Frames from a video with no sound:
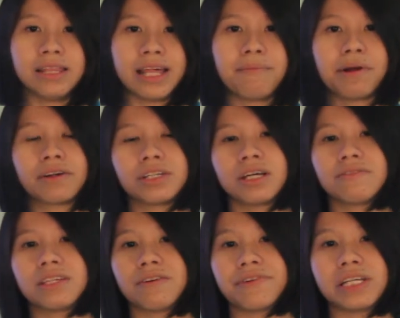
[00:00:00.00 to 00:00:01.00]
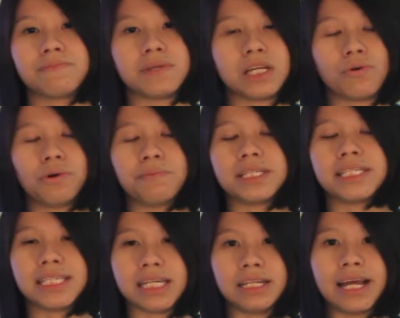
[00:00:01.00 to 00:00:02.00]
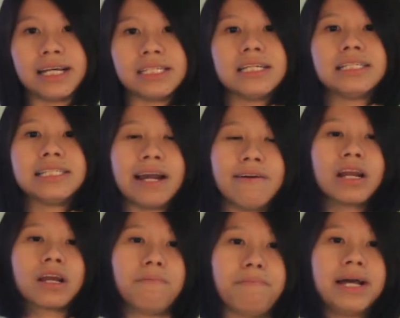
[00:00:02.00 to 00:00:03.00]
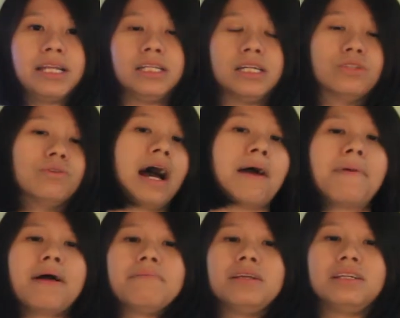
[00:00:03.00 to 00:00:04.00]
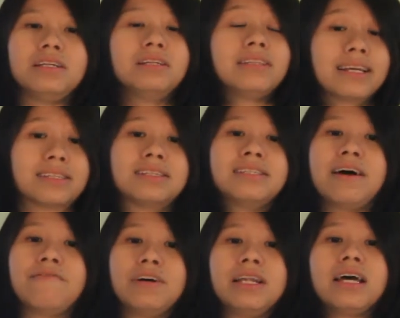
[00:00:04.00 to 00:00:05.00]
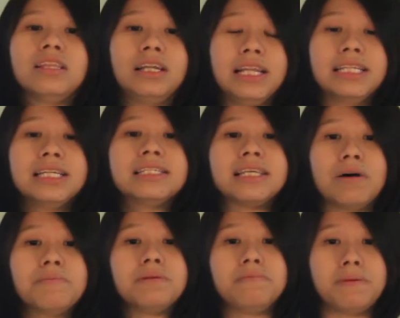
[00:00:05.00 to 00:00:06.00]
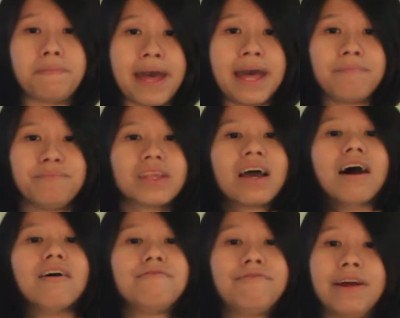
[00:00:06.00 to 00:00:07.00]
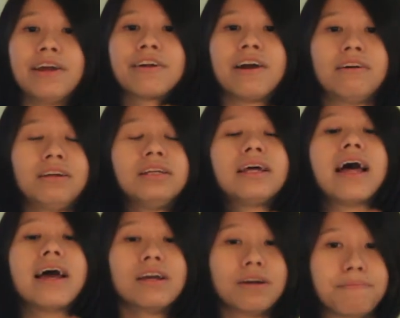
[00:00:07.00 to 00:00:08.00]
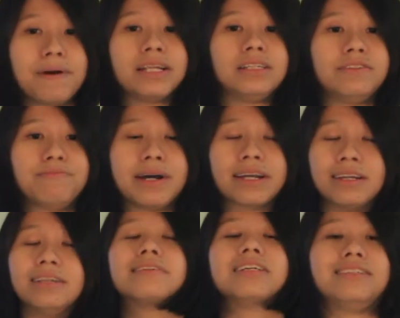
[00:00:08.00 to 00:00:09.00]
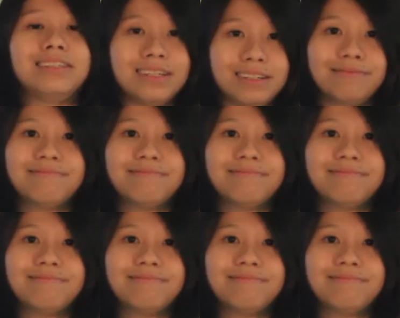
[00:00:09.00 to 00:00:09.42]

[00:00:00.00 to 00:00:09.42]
then Microsoft Surface Mini will be seen as a direct competitor to iPad Mini, Nexus 7 and the latest Xiaomi Mi Pad. A very crowded and competitive market indeed.